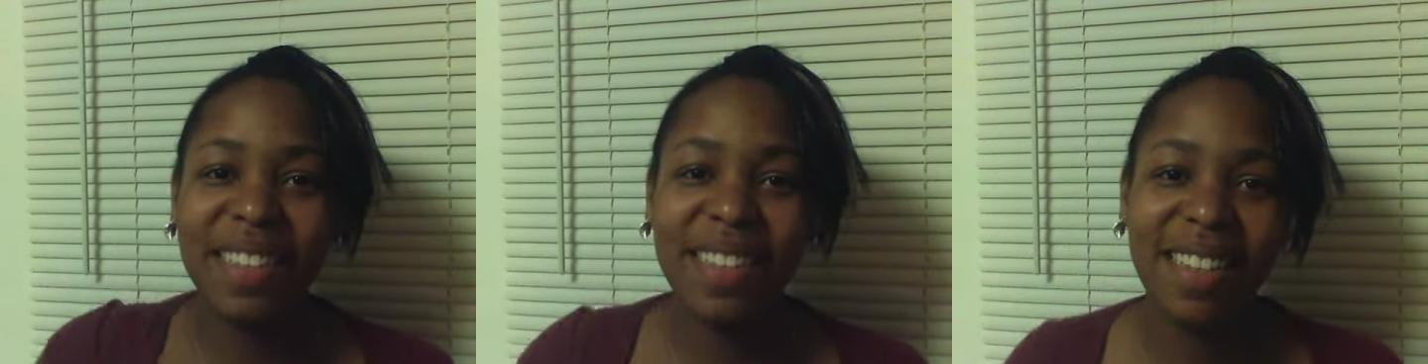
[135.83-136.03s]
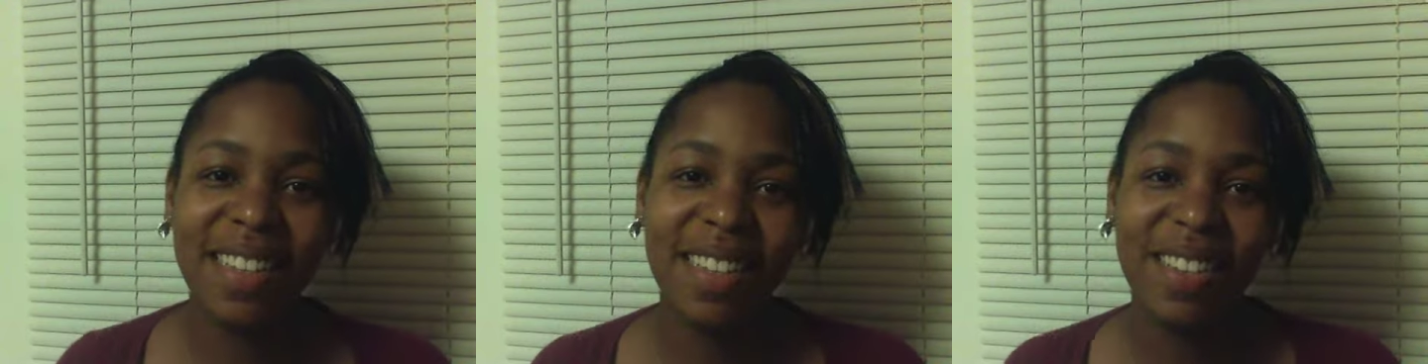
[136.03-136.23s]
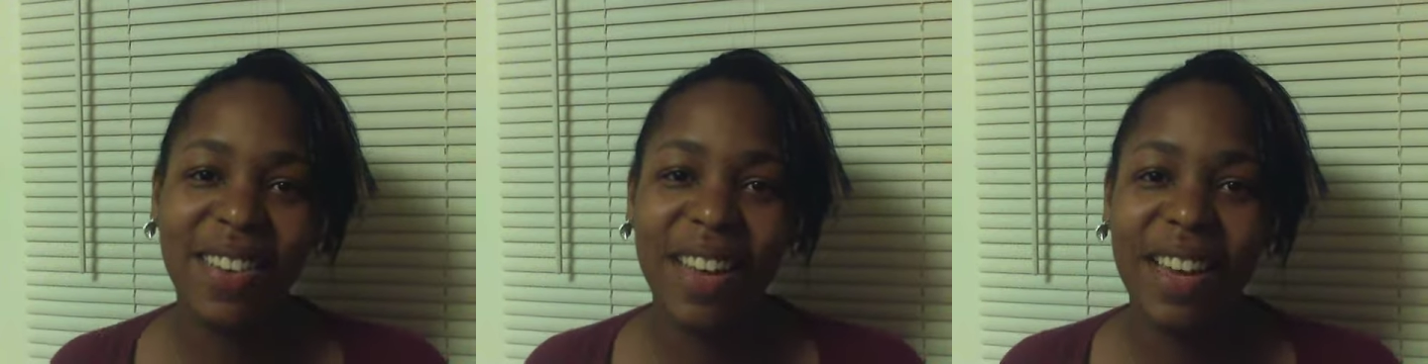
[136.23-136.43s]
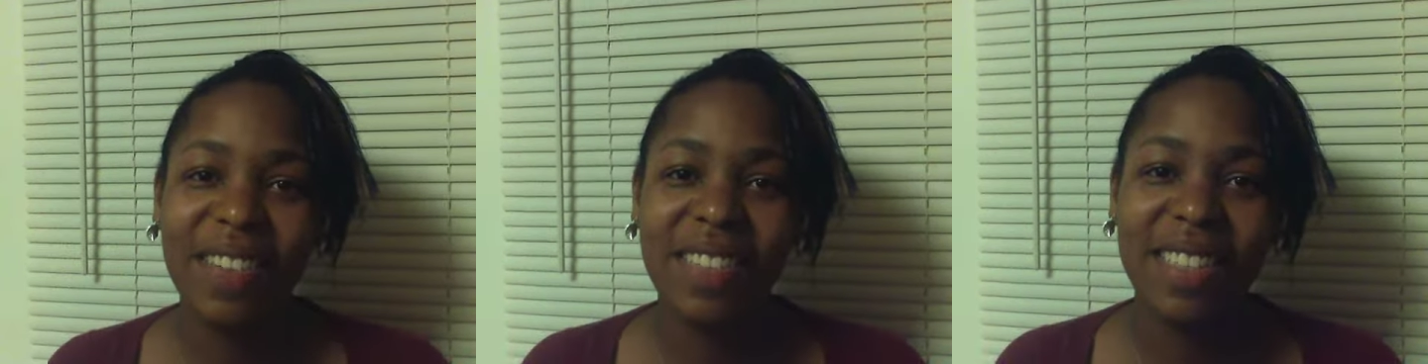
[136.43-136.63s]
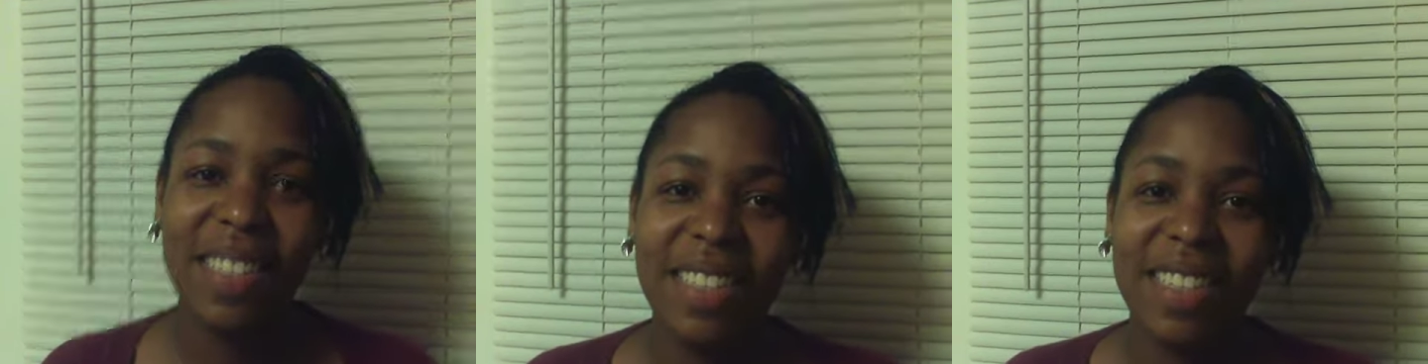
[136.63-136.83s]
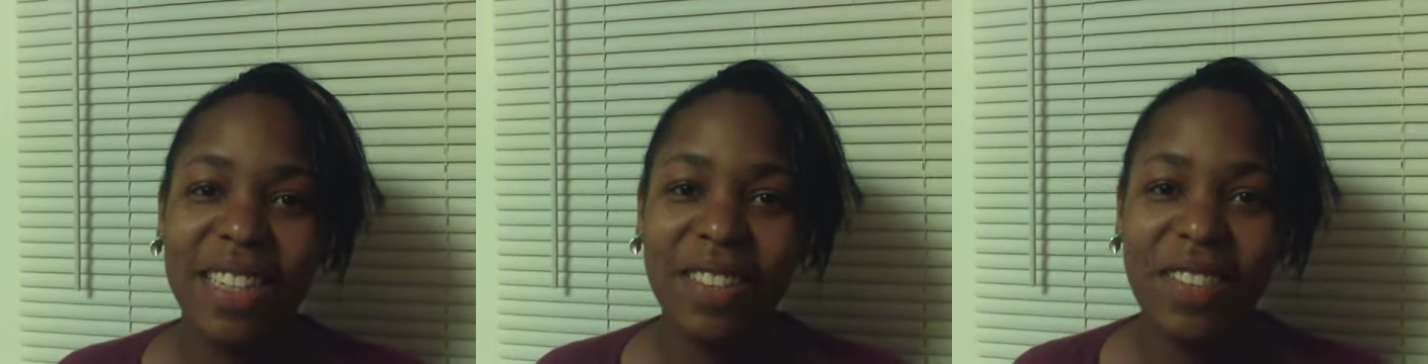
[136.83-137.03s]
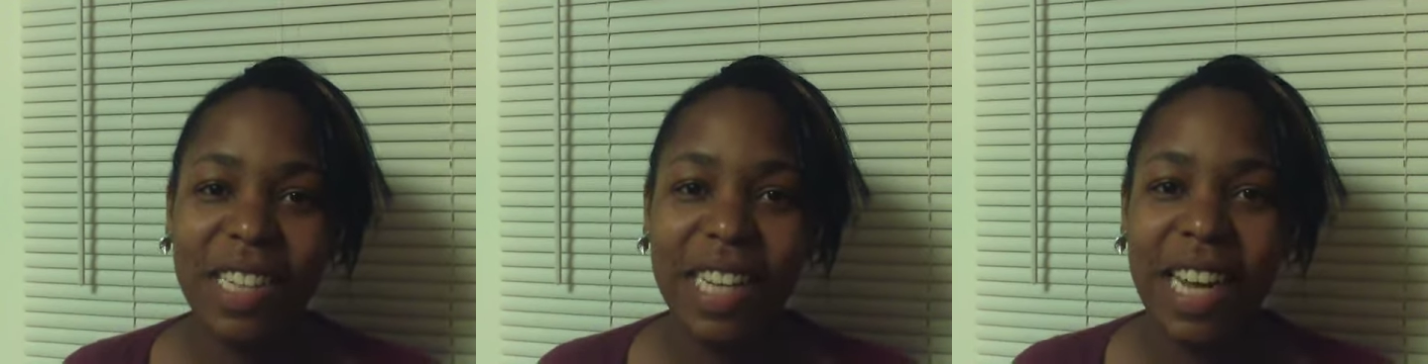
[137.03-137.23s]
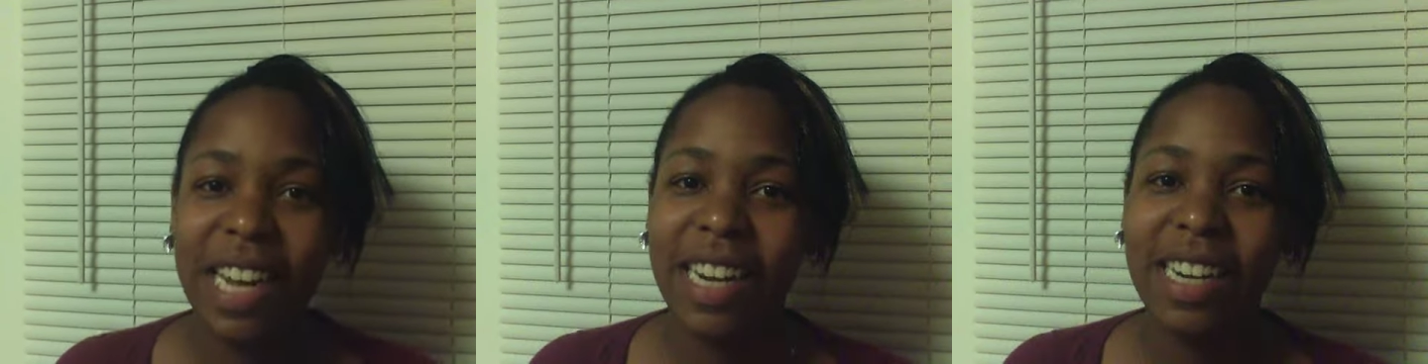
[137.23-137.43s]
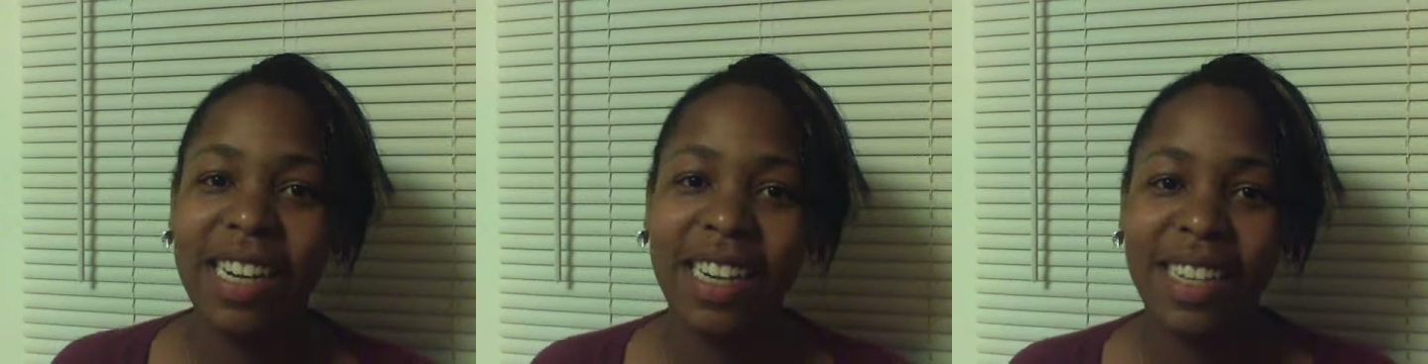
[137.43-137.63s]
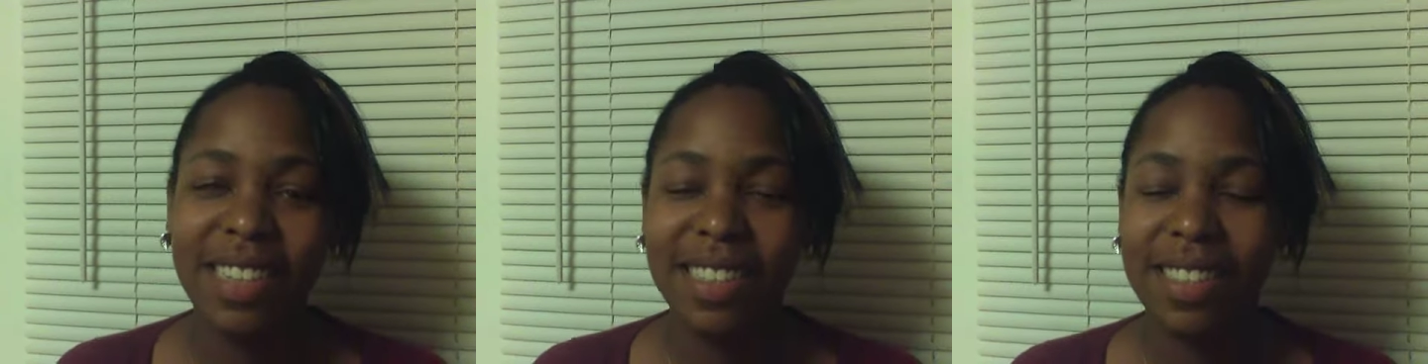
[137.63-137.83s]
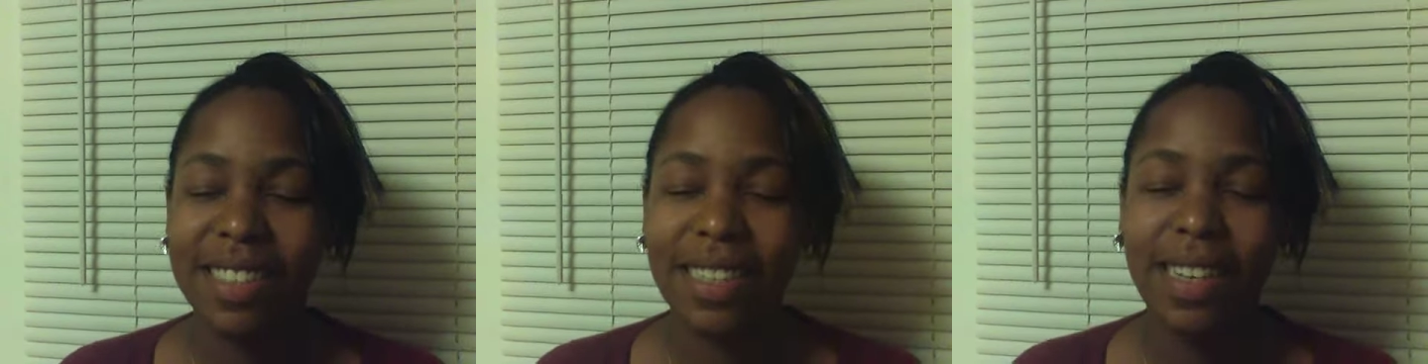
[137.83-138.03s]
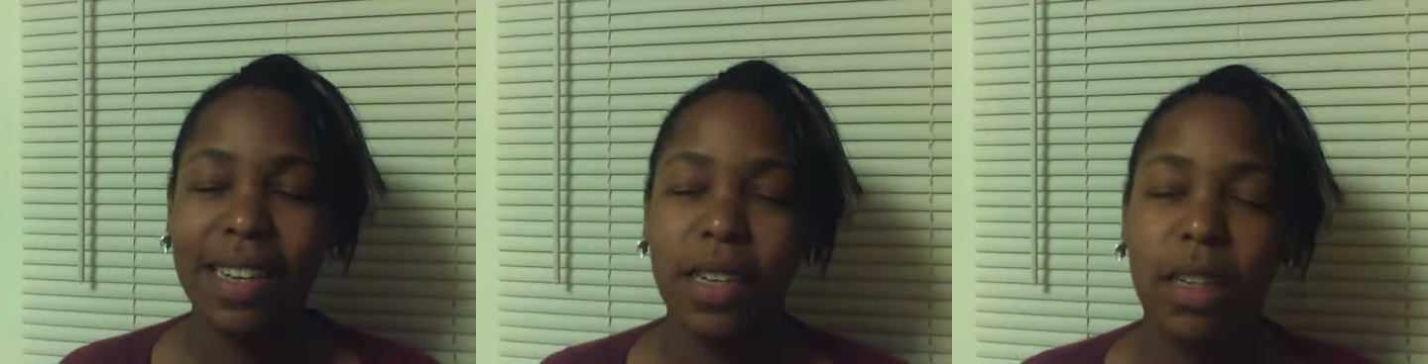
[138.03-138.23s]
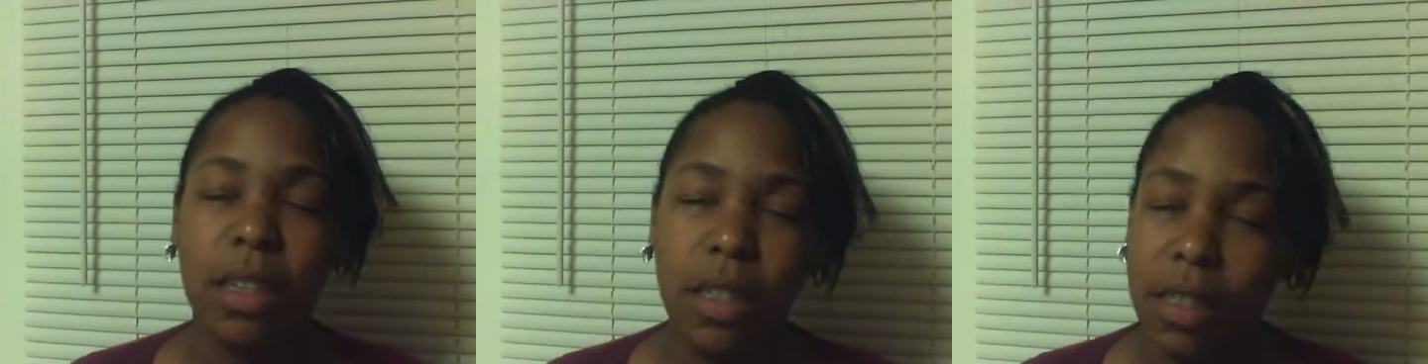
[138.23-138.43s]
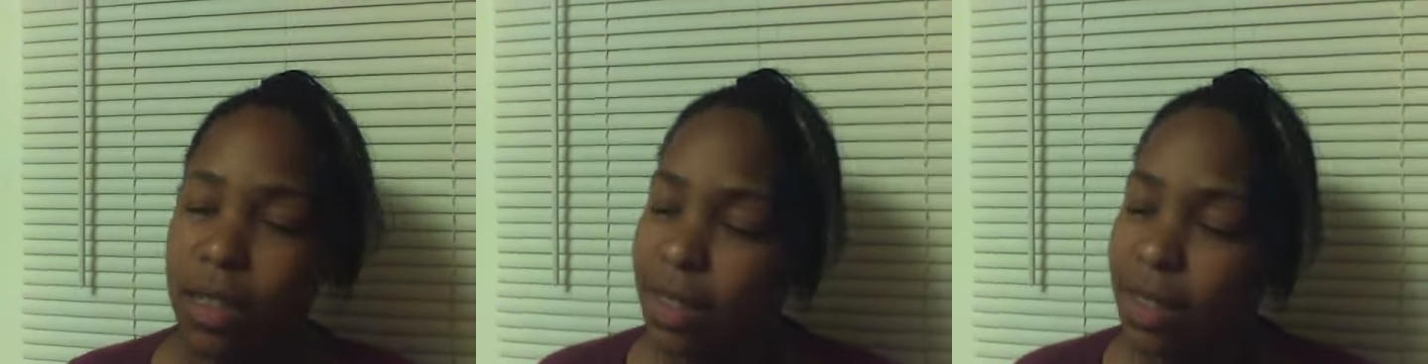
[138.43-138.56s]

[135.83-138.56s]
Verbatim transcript: and then you have this uneven hair, and it's like, oh,